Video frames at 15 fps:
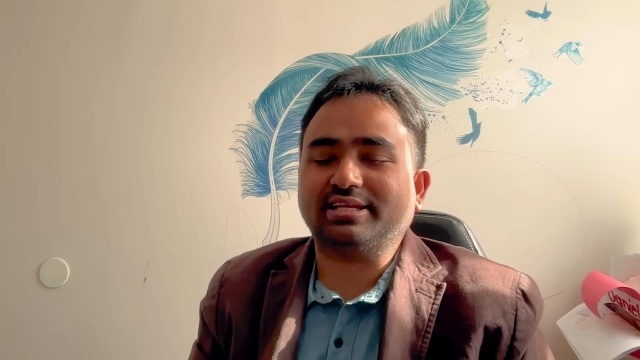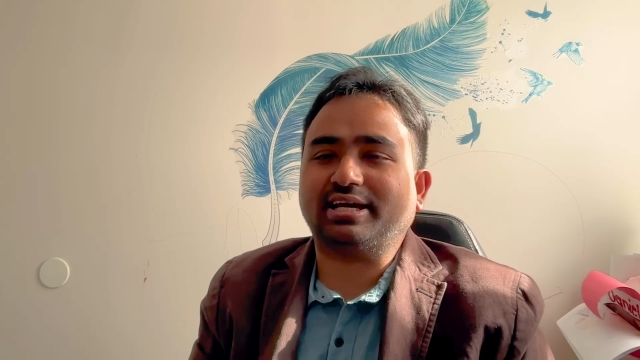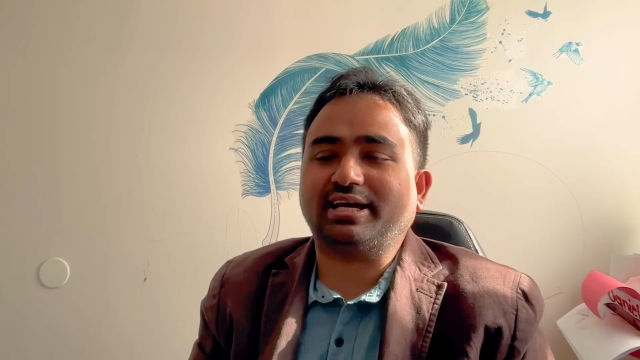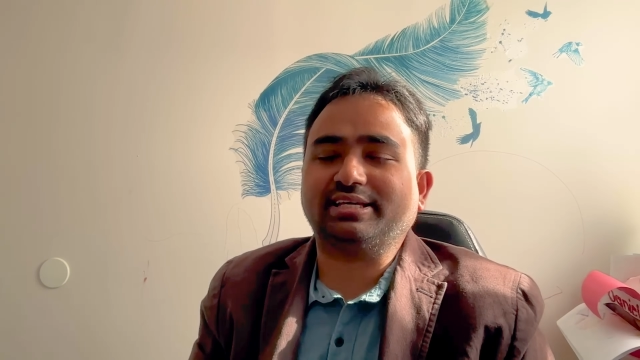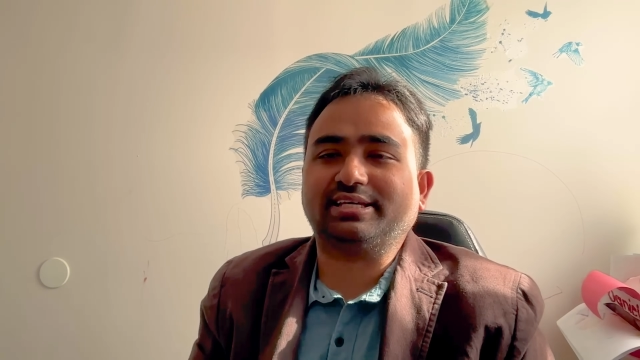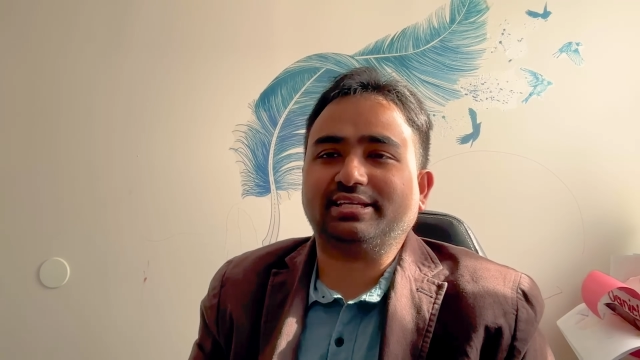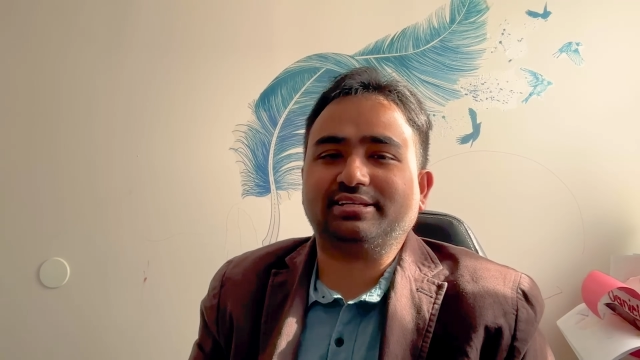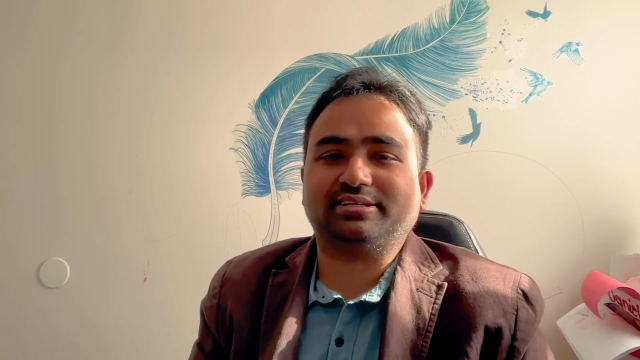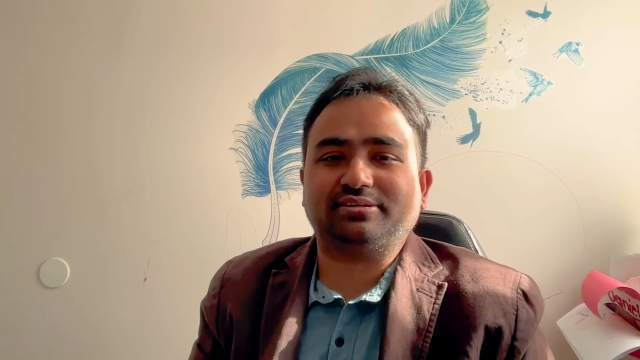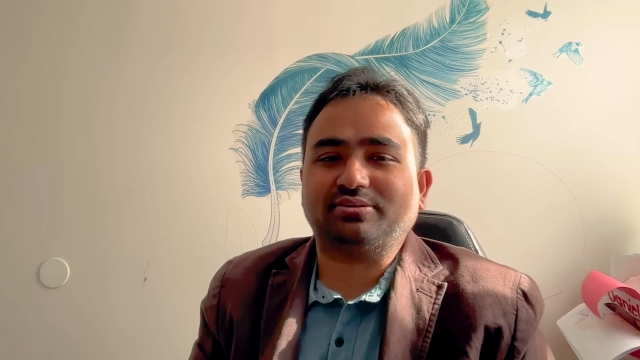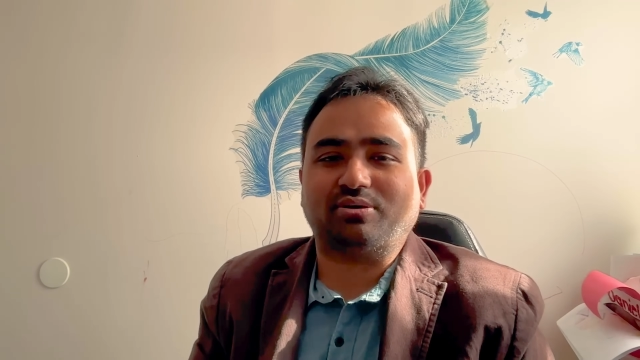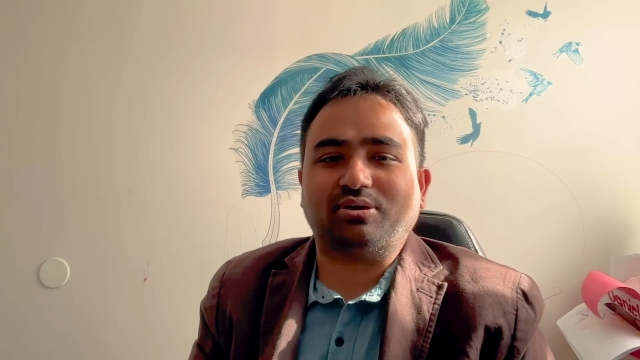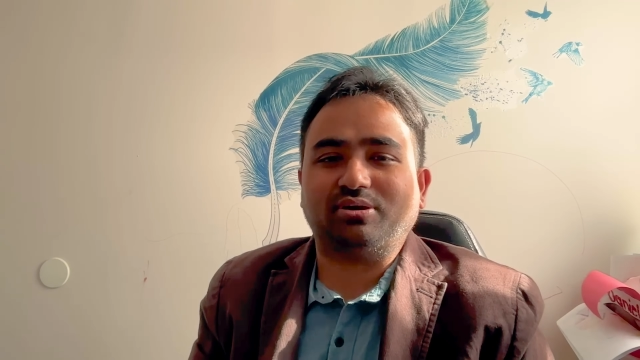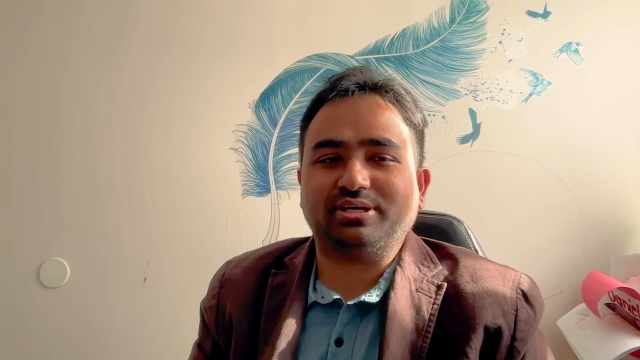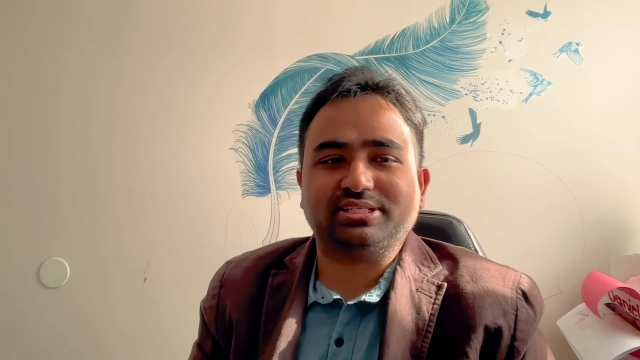I
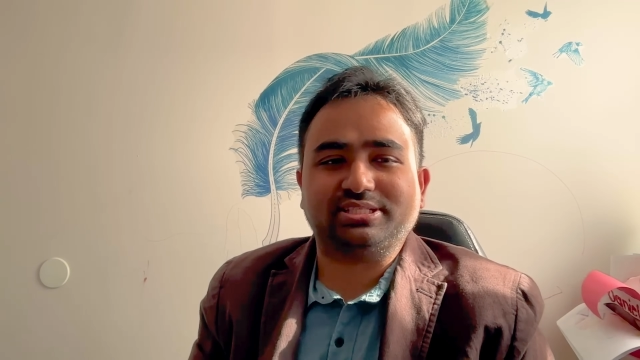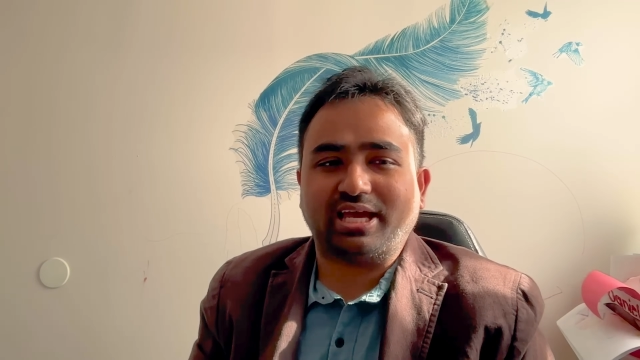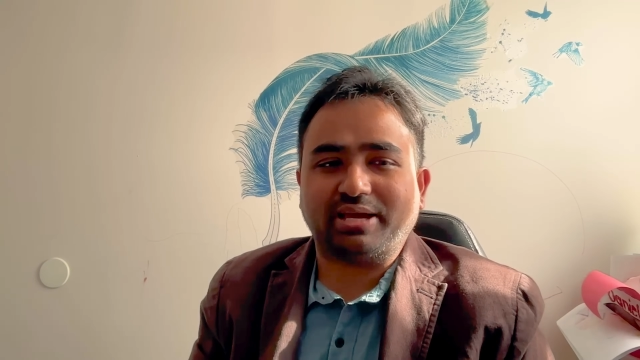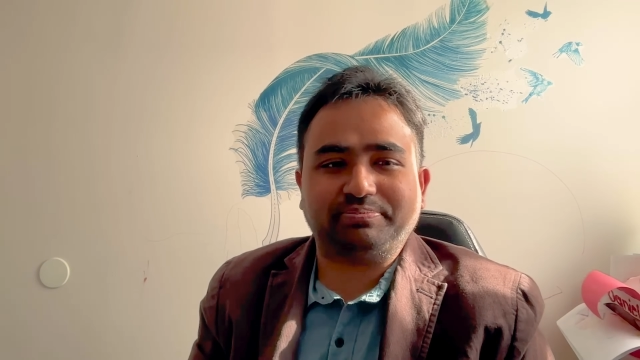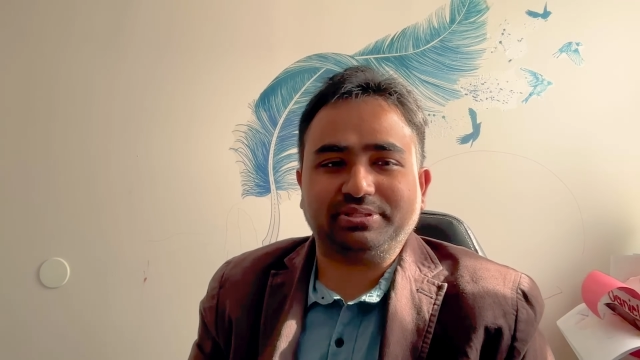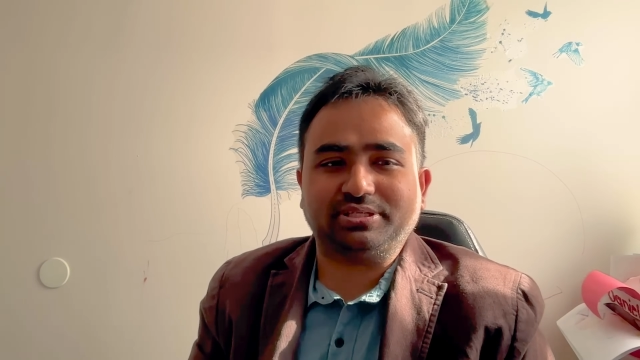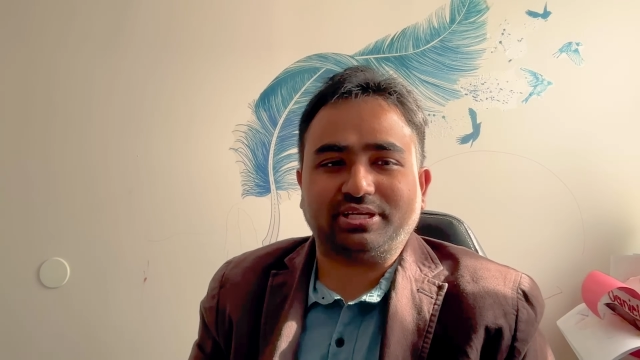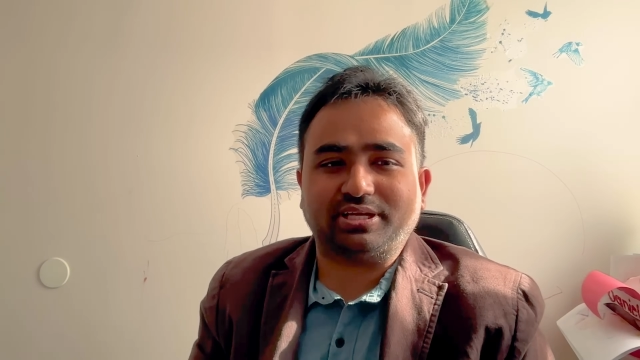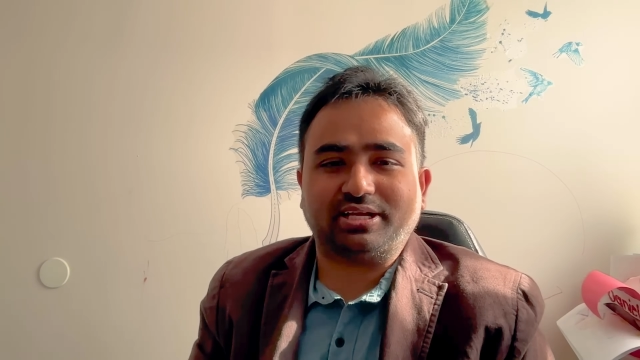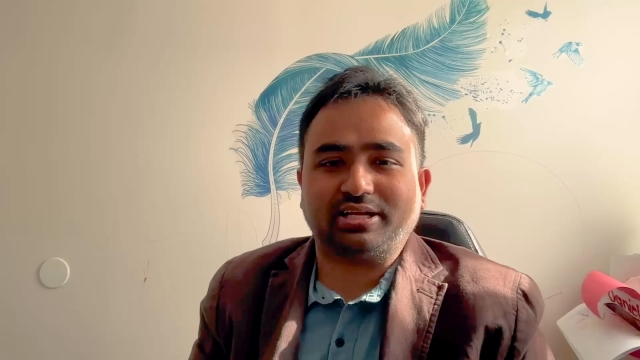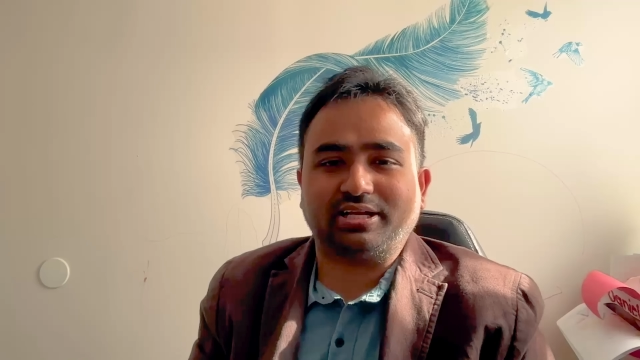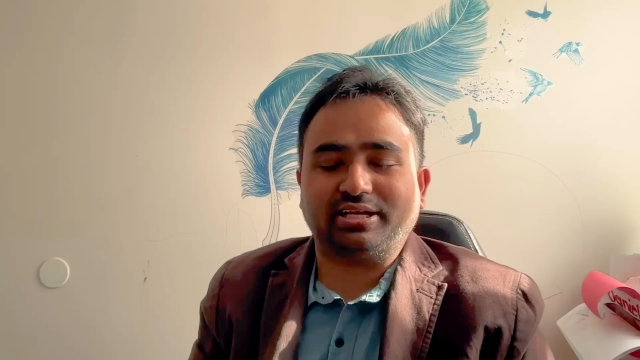can always happy.